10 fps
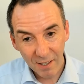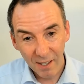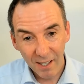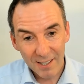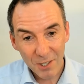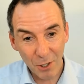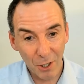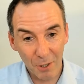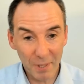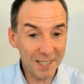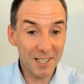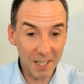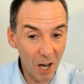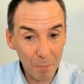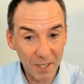So back to
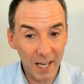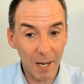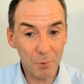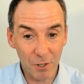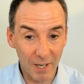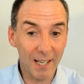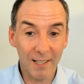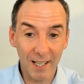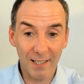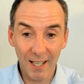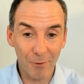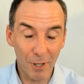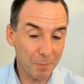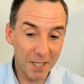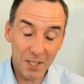carbon capture and right?
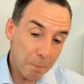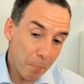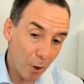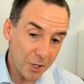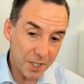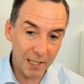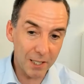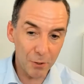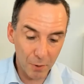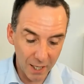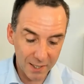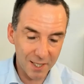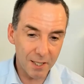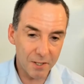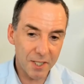Because I personally do not
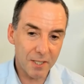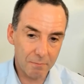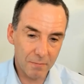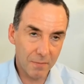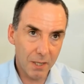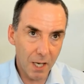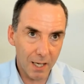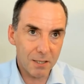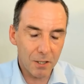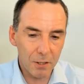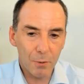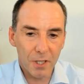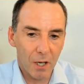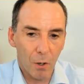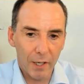see us not
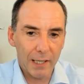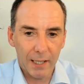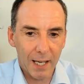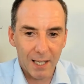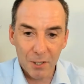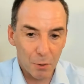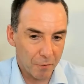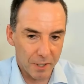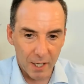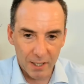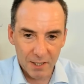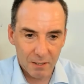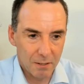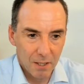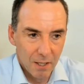using oil and gas over the next,
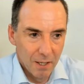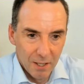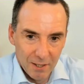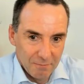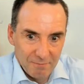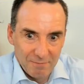I